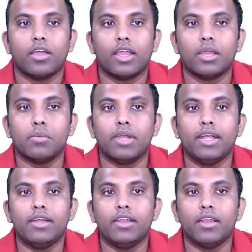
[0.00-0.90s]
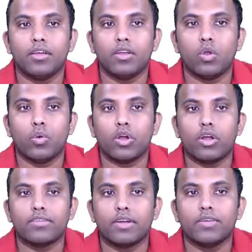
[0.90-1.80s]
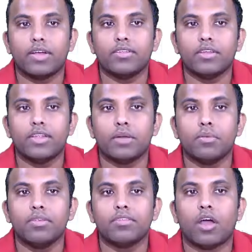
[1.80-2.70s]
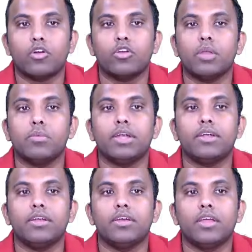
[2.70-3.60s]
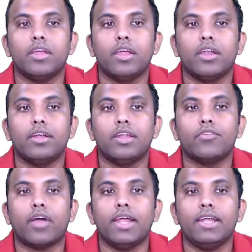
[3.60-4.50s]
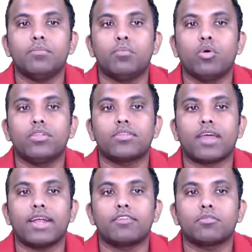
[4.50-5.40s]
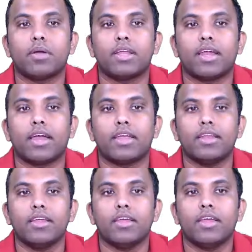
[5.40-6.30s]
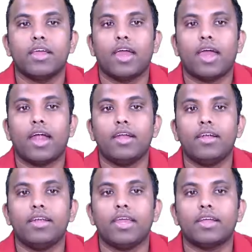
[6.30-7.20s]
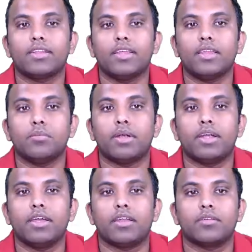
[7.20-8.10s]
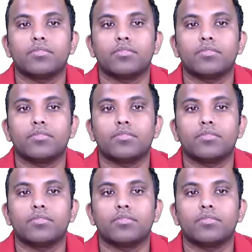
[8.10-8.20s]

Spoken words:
Eliminate the lower or lesser divisor. That means, how do you eliminate it? Divide both sides by 9 and take the remainder.